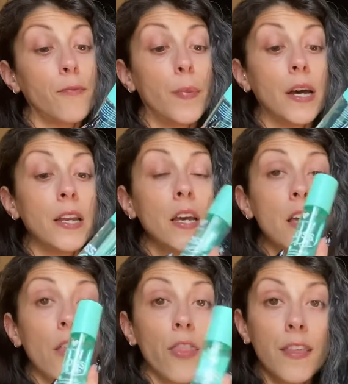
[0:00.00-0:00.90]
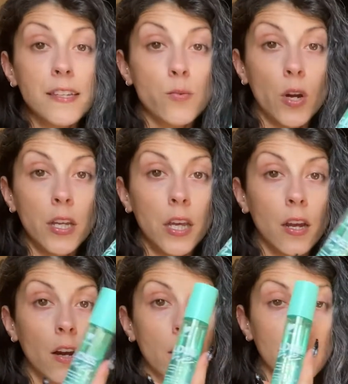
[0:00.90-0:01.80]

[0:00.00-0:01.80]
But this one here,